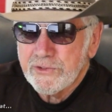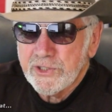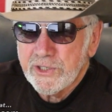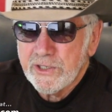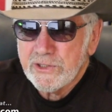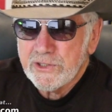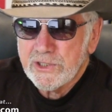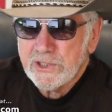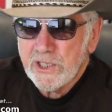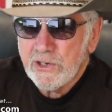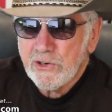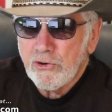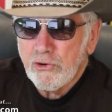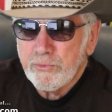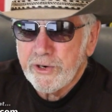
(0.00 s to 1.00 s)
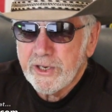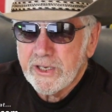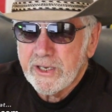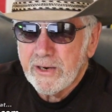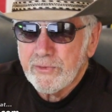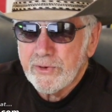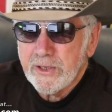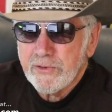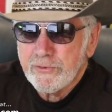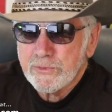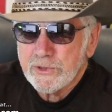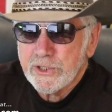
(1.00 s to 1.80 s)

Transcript: she is still at home recovering from